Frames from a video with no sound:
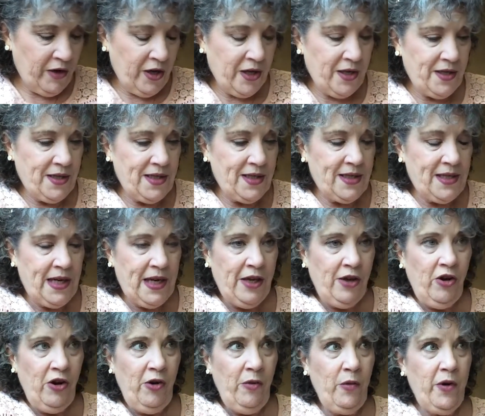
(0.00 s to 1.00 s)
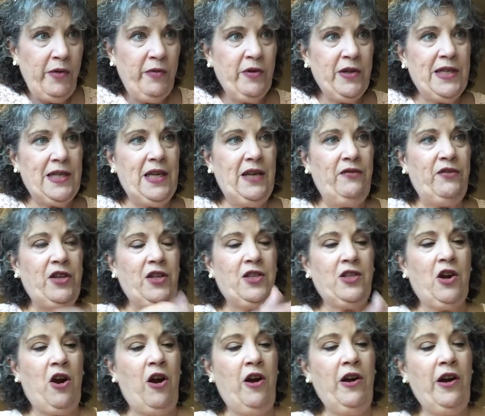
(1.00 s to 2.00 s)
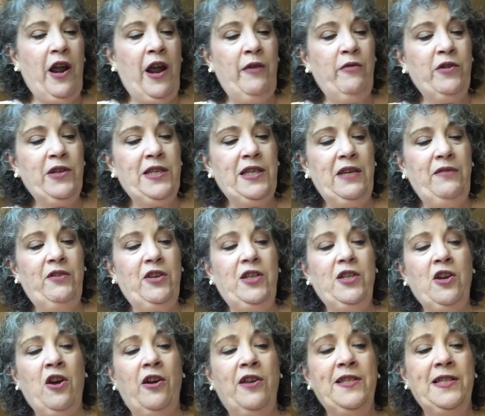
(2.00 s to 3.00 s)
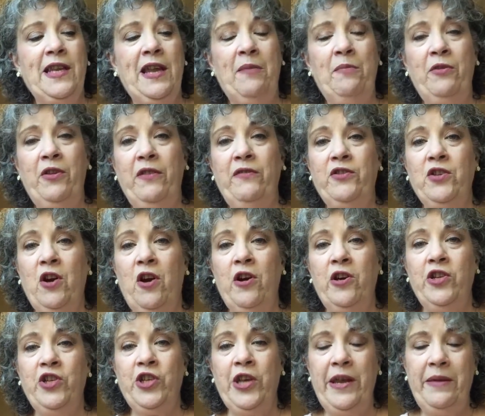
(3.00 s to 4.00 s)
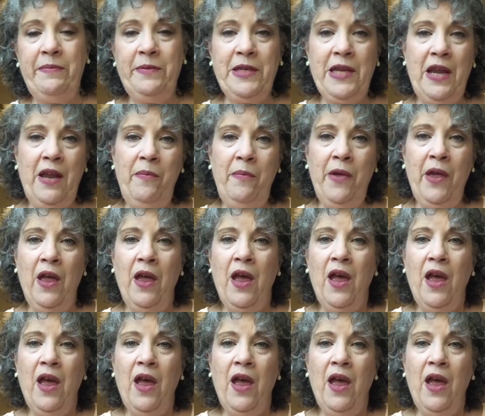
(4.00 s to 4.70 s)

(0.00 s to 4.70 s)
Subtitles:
Concealer, I received a sample of Tarte Shape Tape.